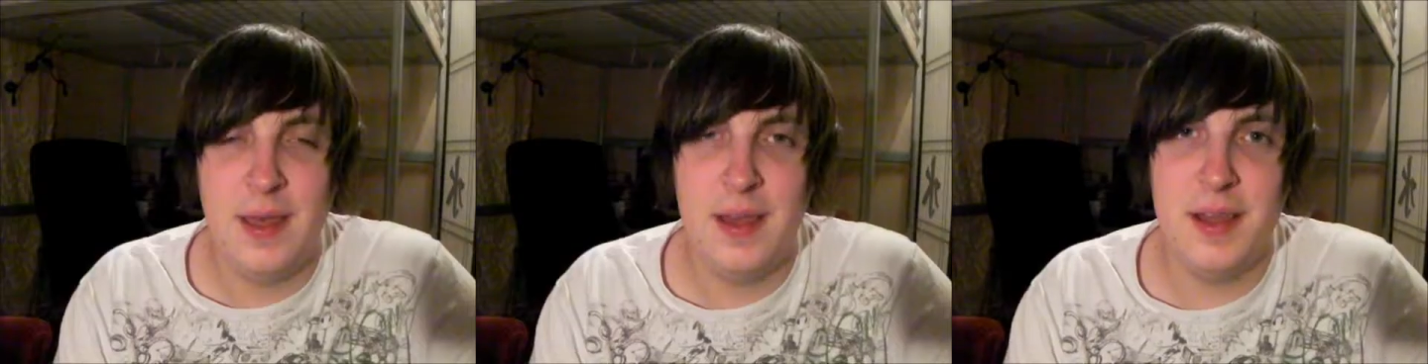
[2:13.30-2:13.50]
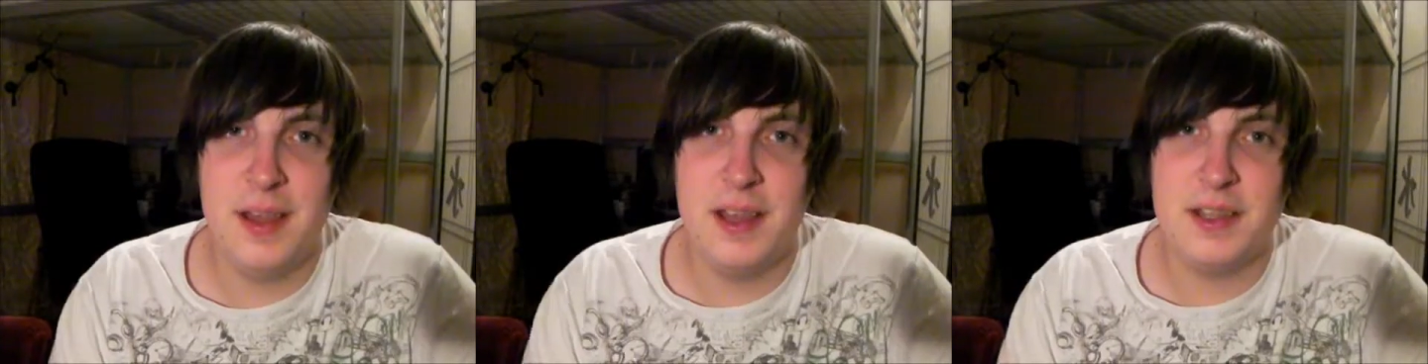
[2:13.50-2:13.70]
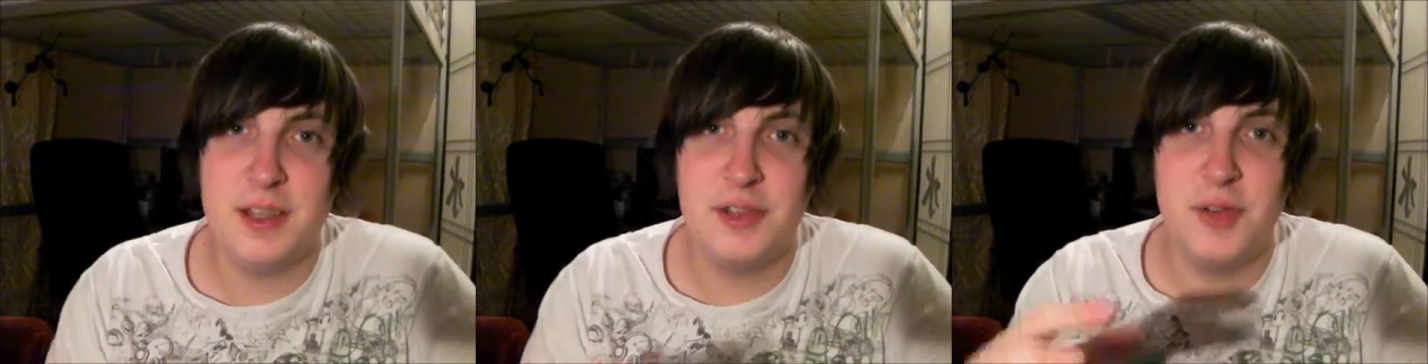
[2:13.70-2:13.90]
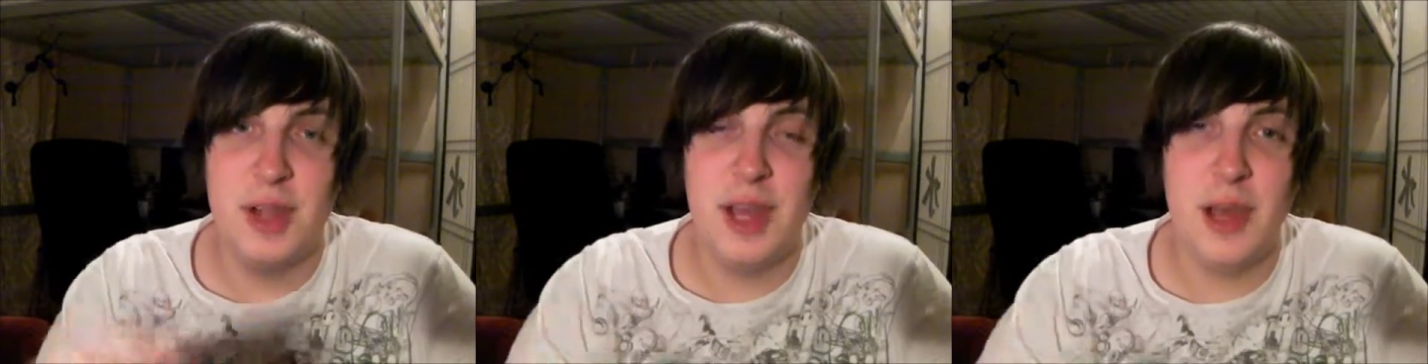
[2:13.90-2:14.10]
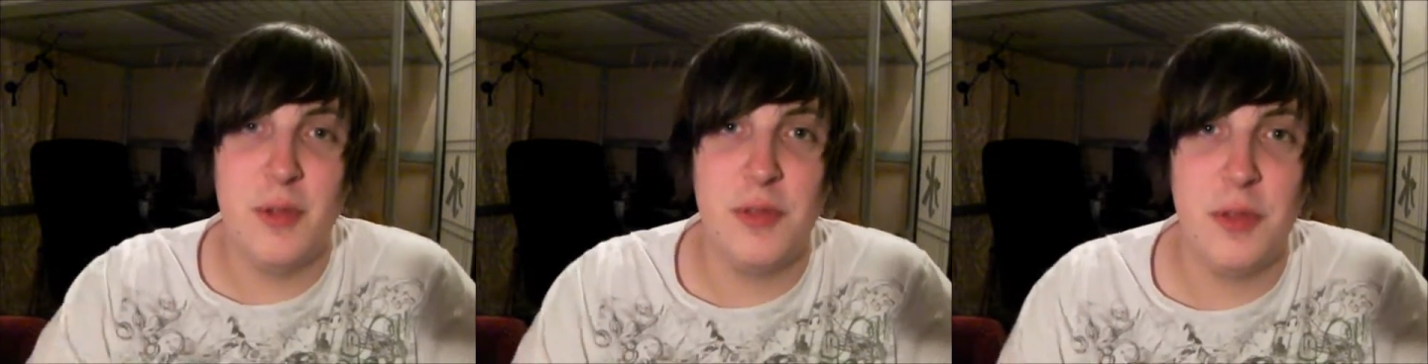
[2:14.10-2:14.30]
And I got to
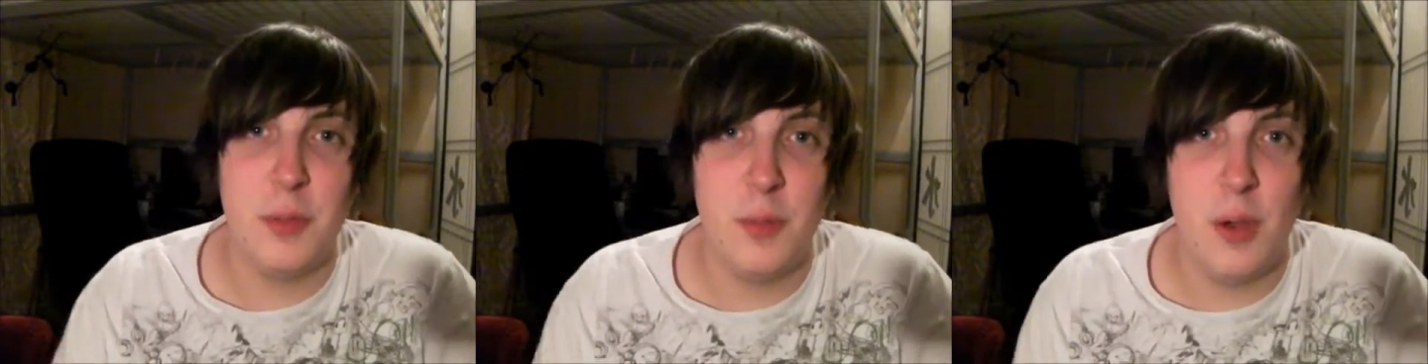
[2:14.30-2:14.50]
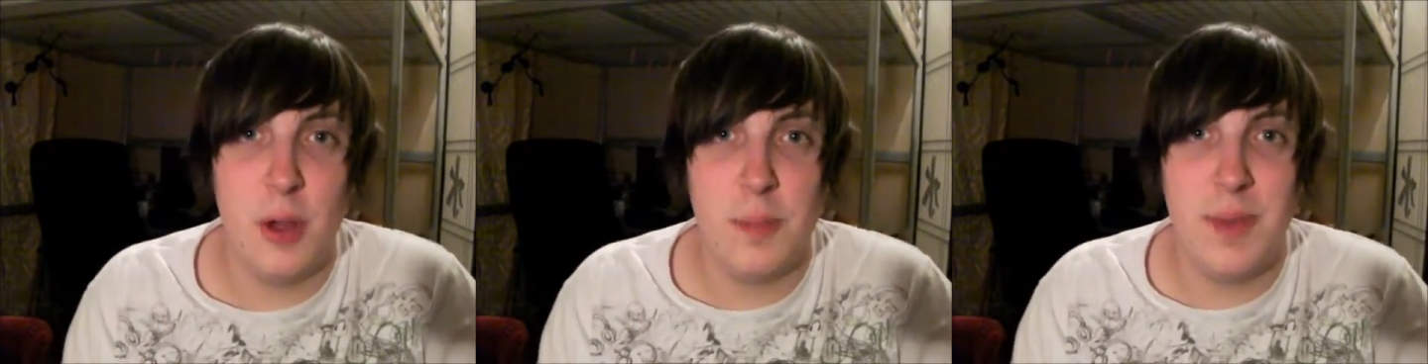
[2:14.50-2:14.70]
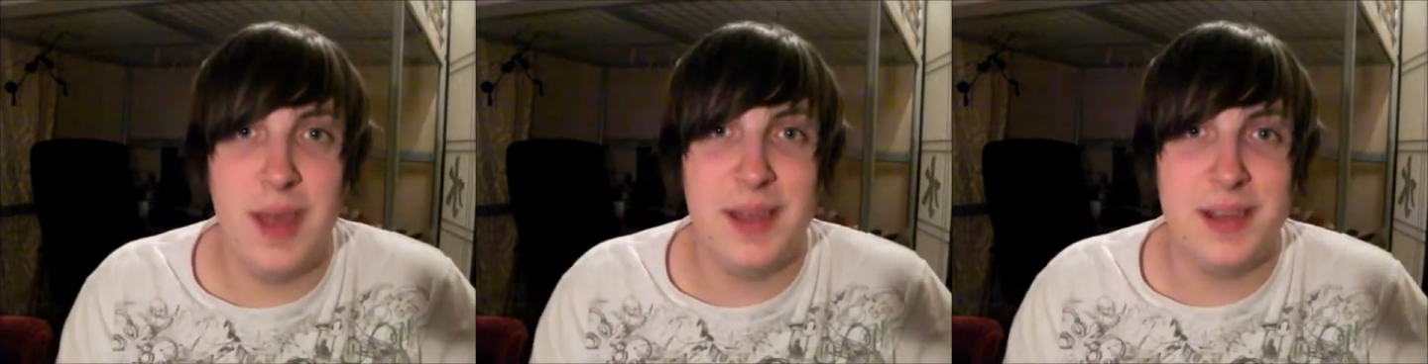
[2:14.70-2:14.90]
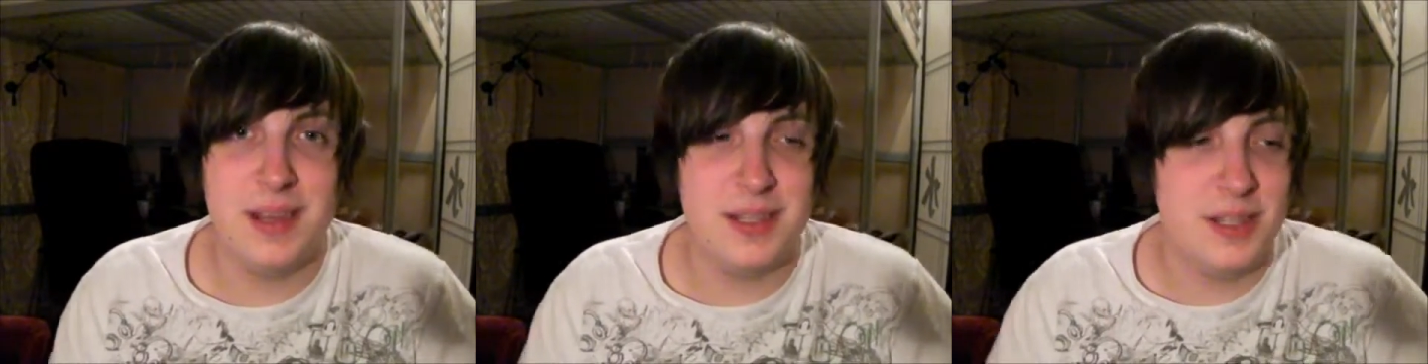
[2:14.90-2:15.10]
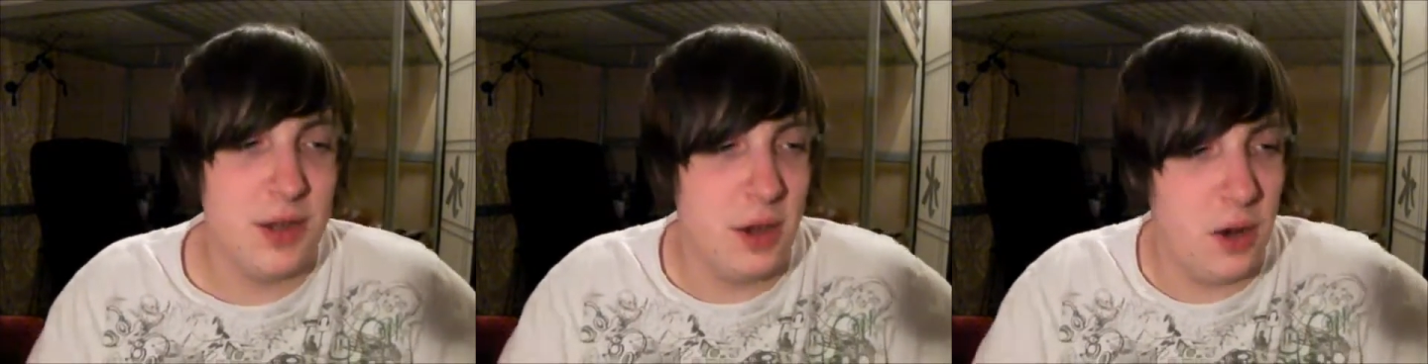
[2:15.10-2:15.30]
try out the rock band
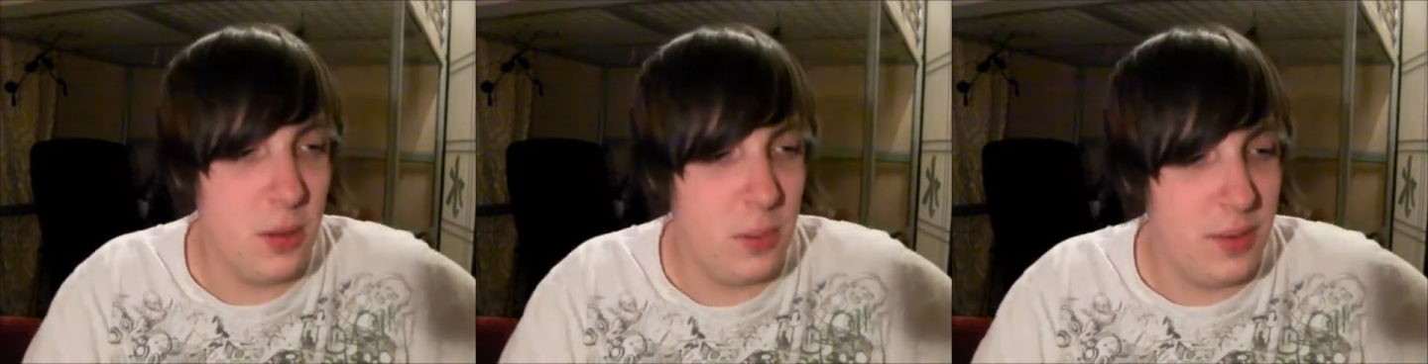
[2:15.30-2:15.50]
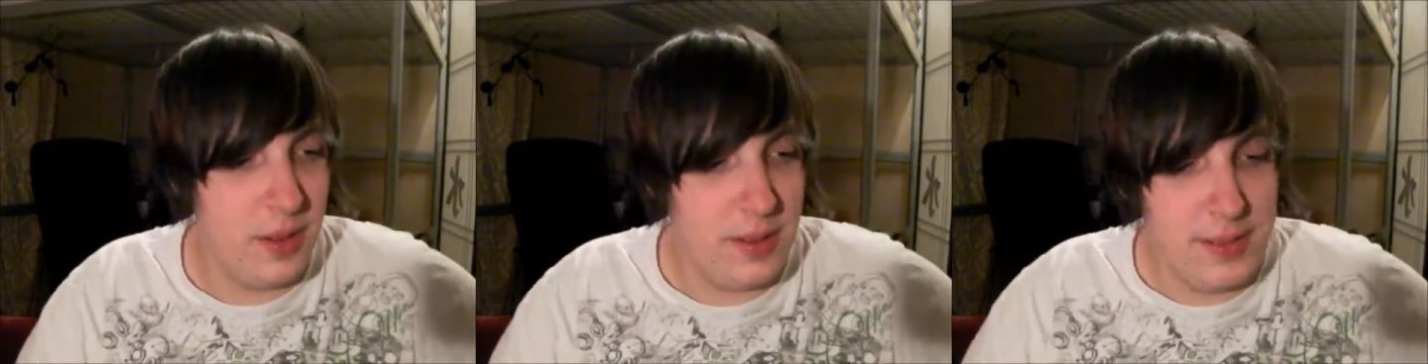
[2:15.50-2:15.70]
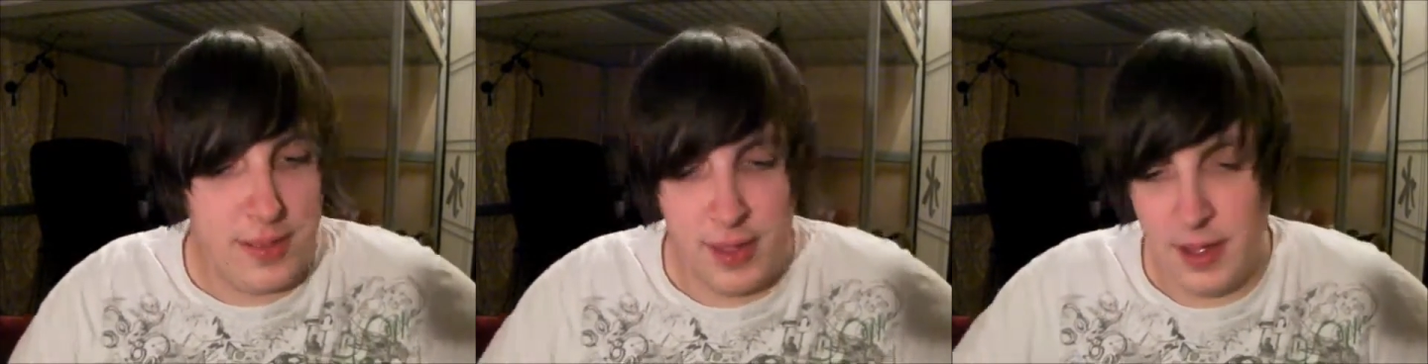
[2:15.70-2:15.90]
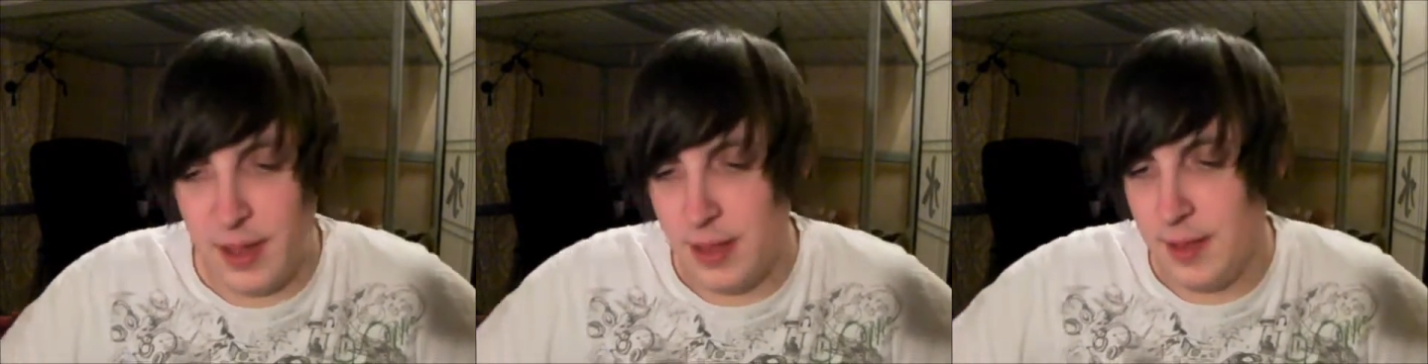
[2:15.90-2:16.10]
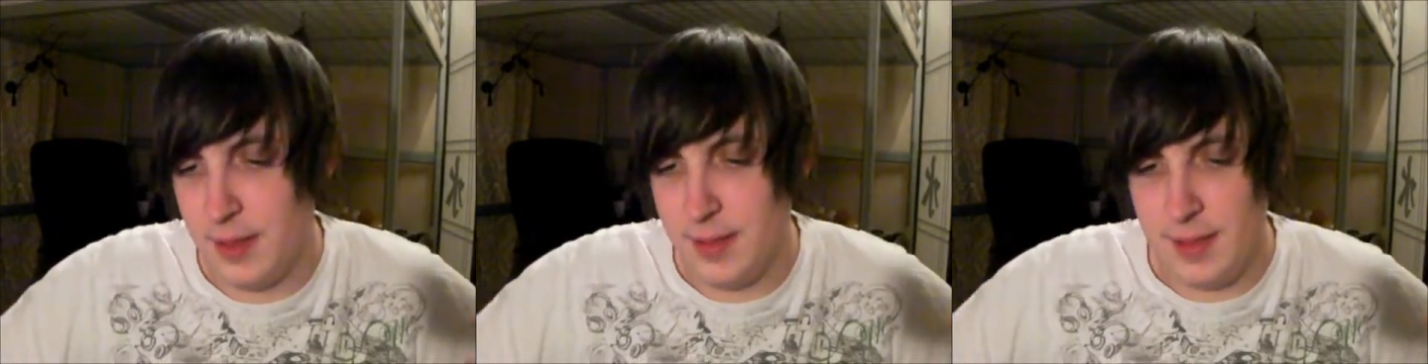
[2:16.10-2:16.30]
guitar with uh,